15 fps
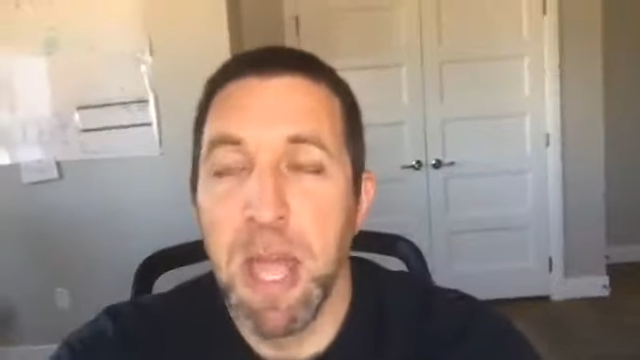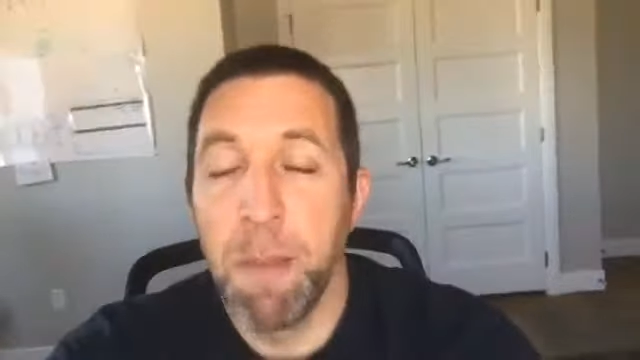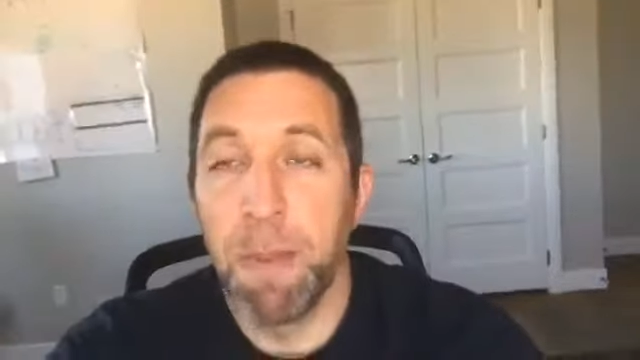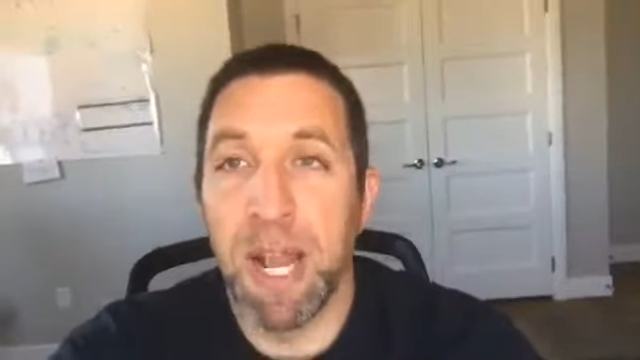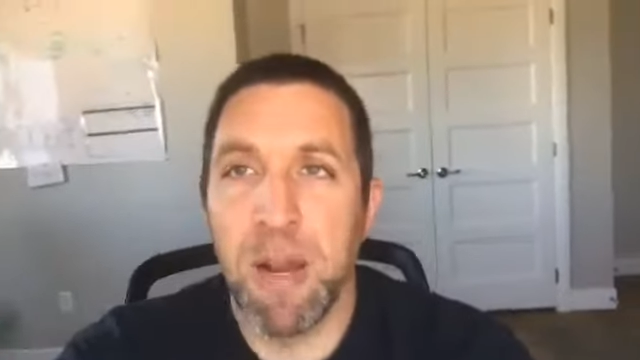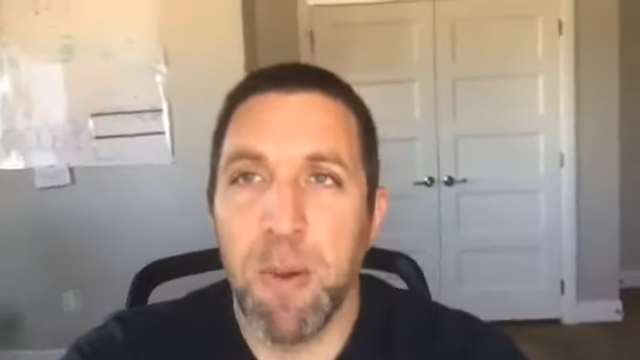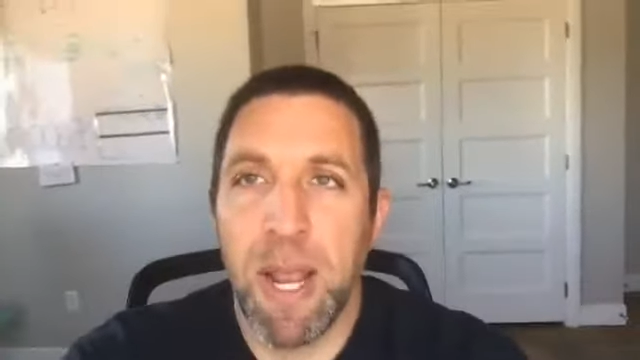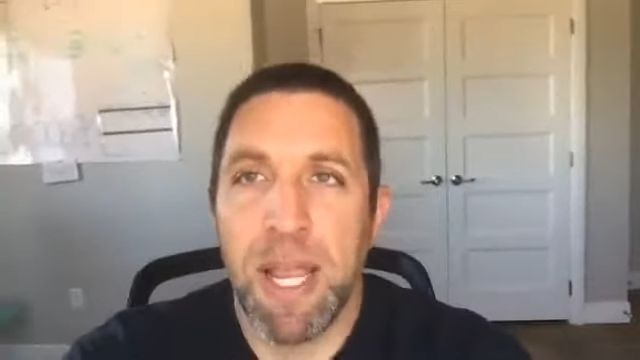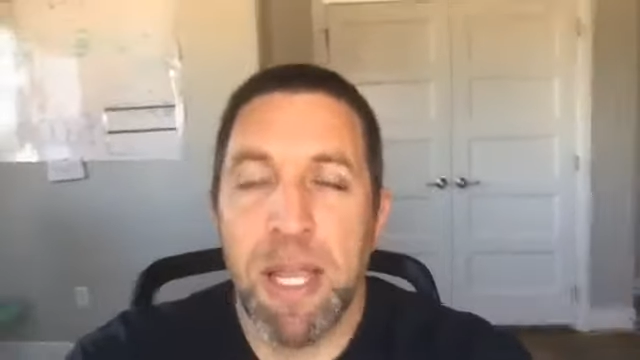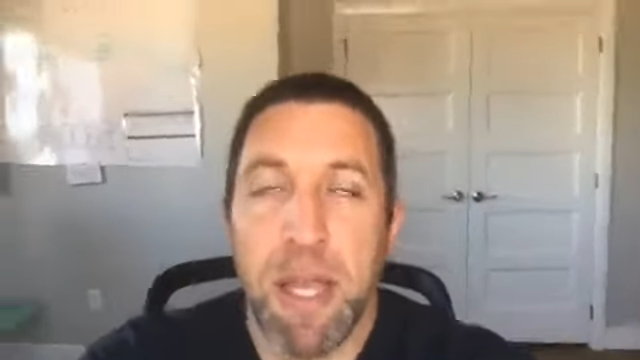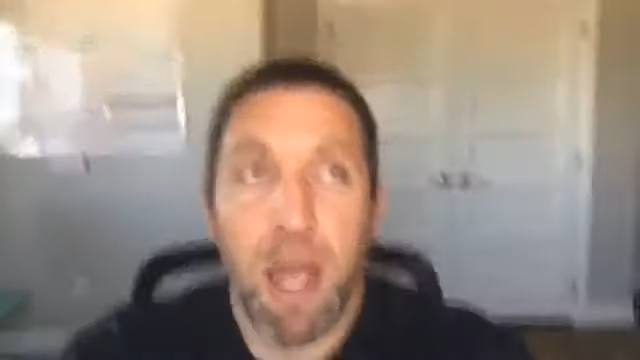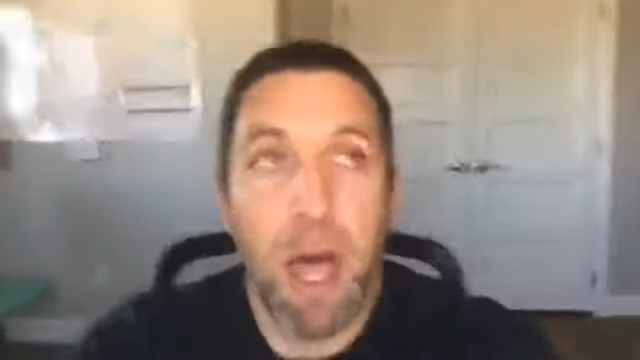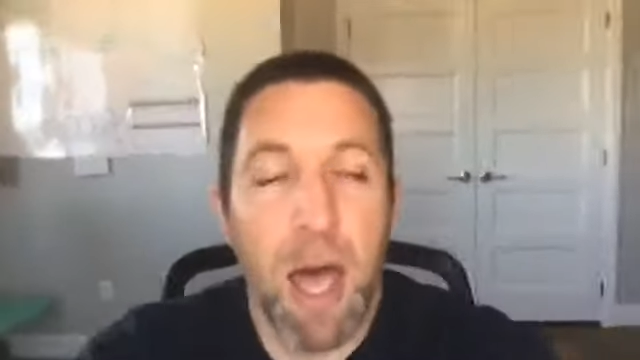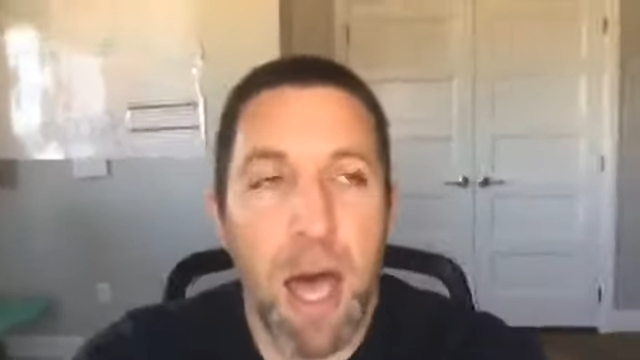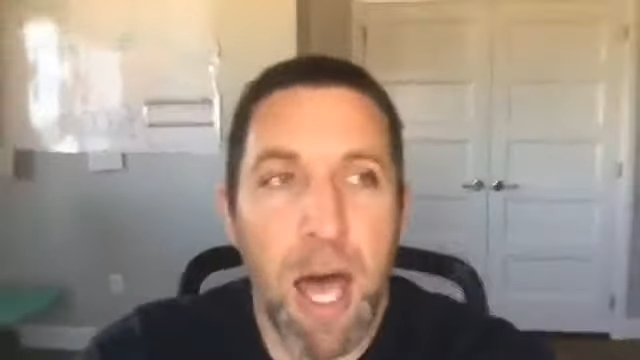But anyway,
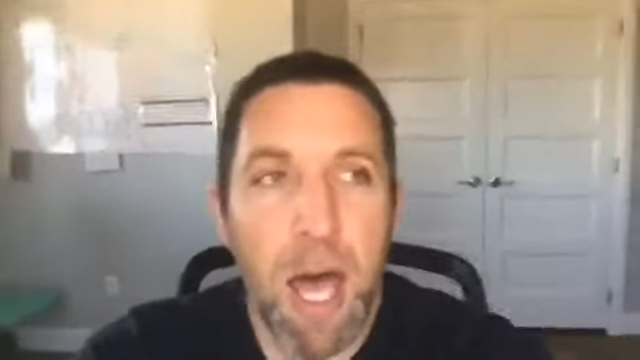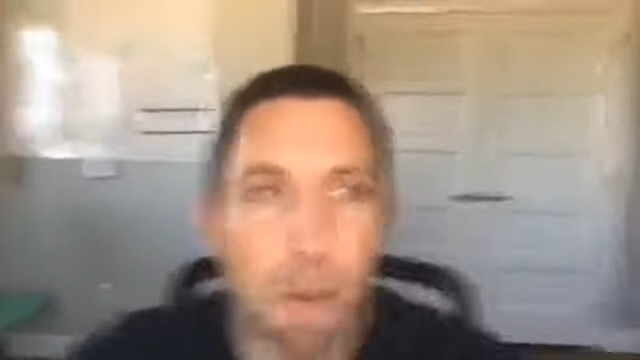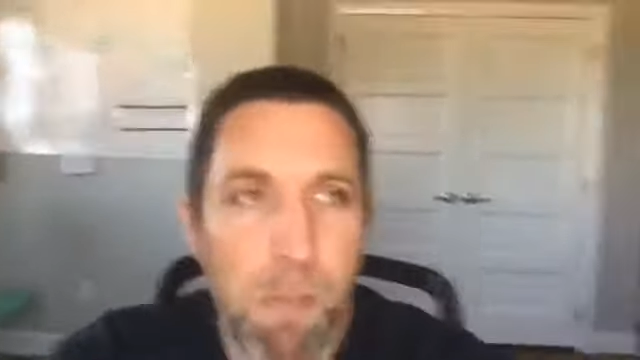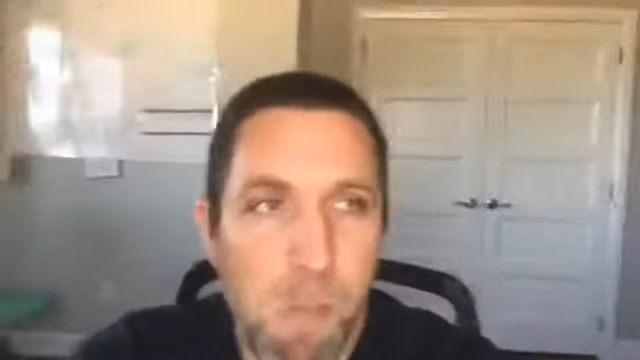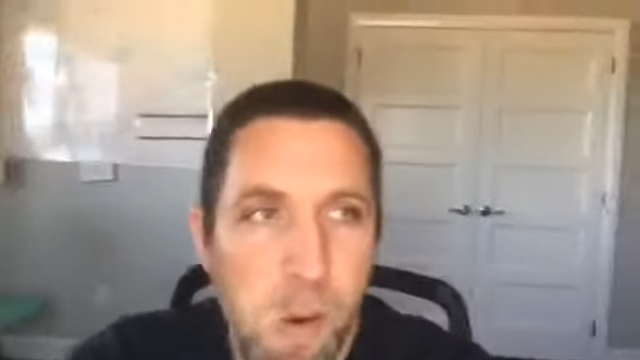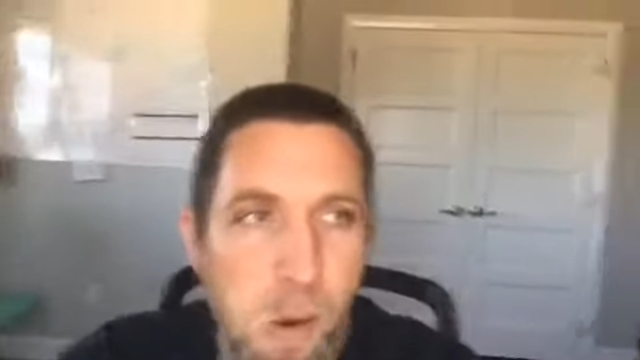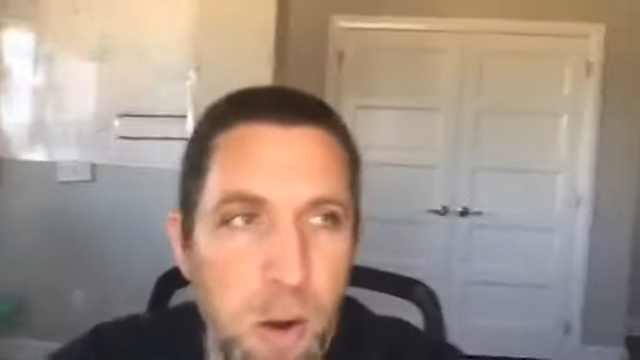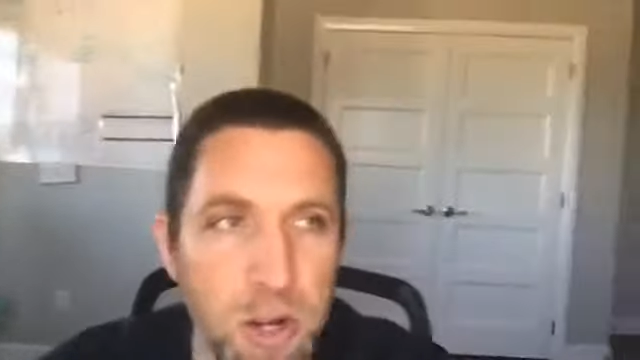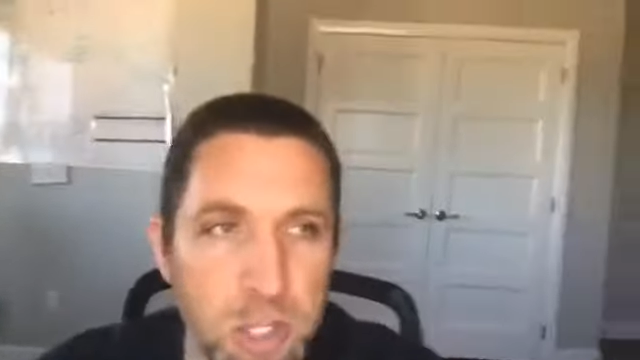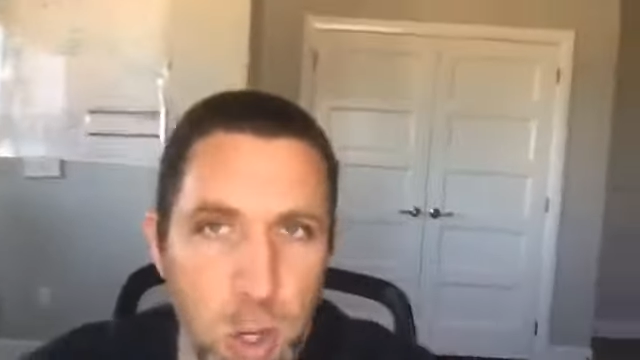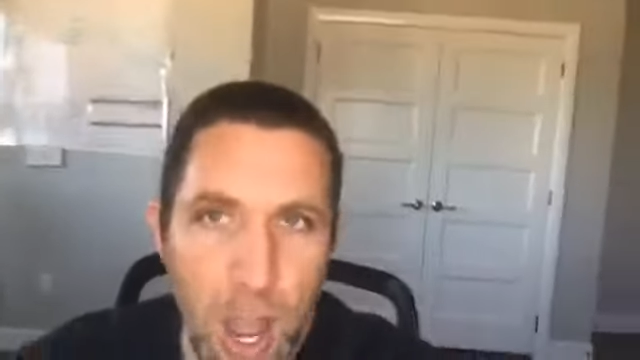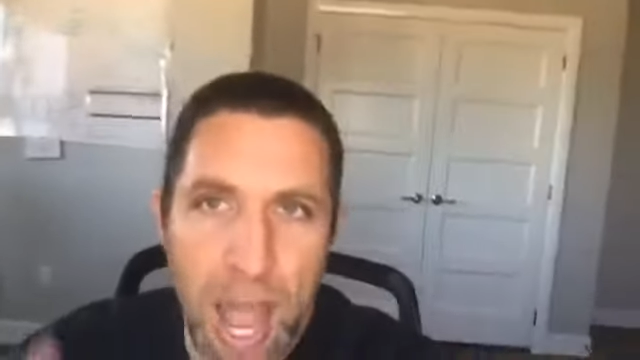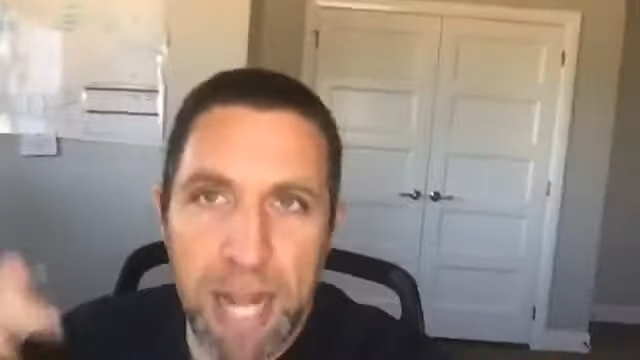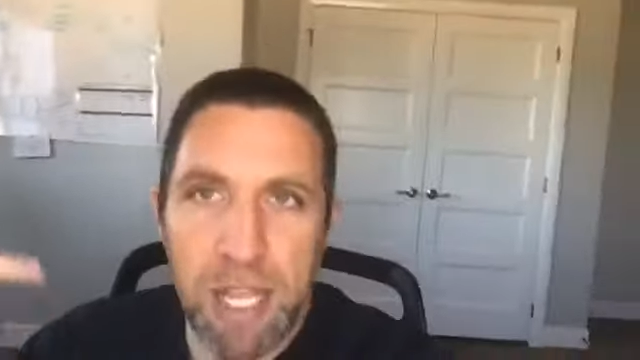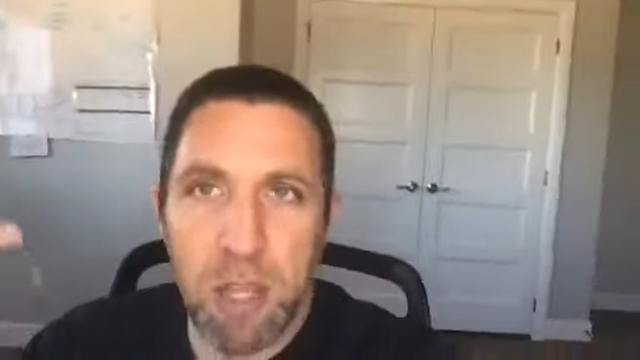um, so
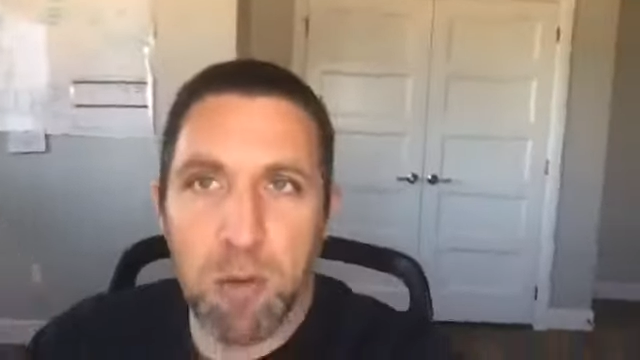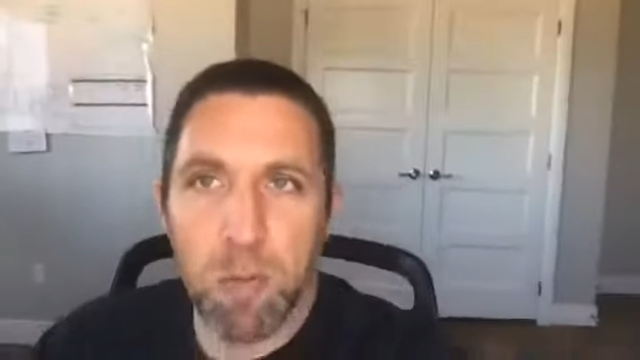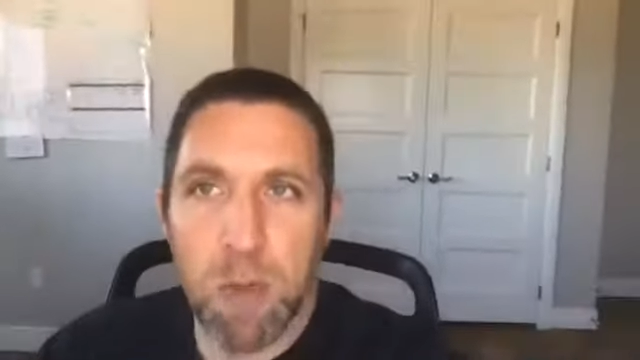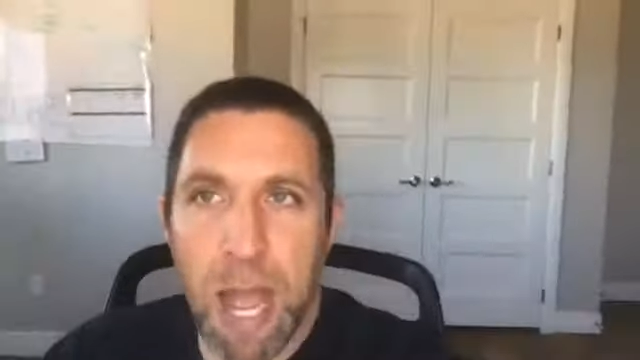how do you